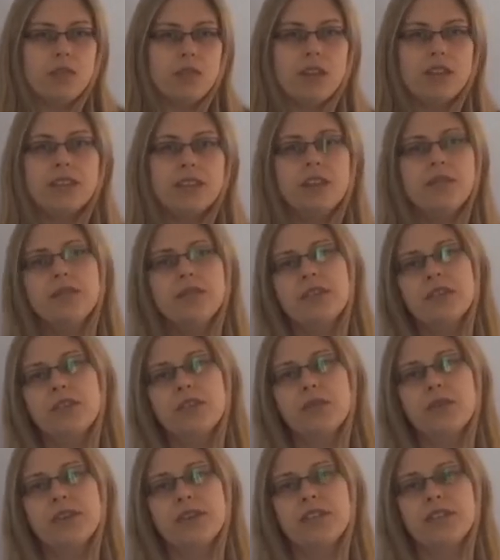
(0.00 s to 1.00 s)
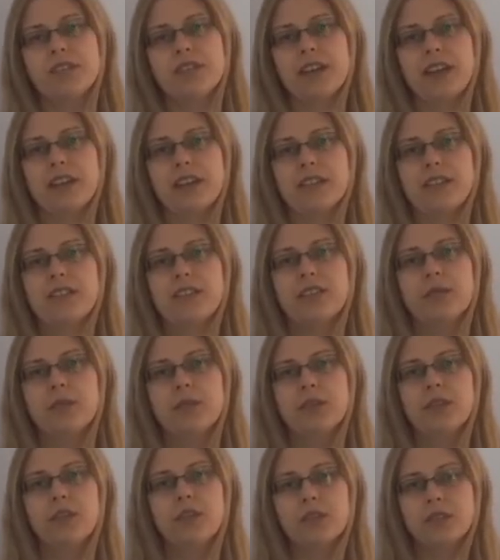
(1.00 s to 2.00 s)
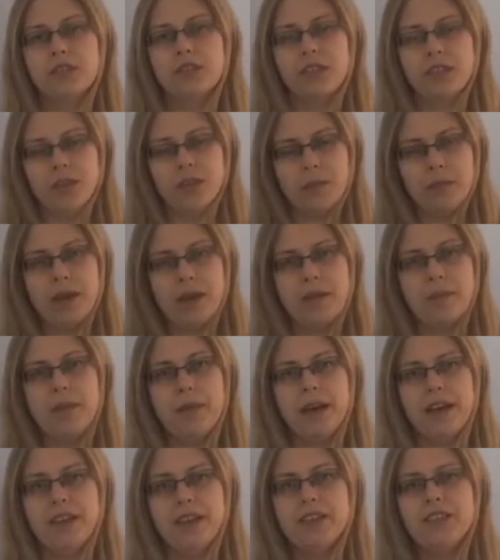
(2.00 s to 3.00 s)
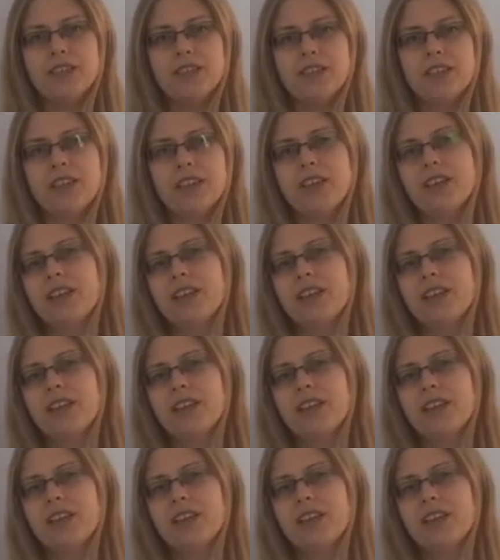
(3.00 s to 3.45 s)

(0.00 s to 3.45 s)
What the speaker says: Same for your Twitter account. If someone looks at your main page,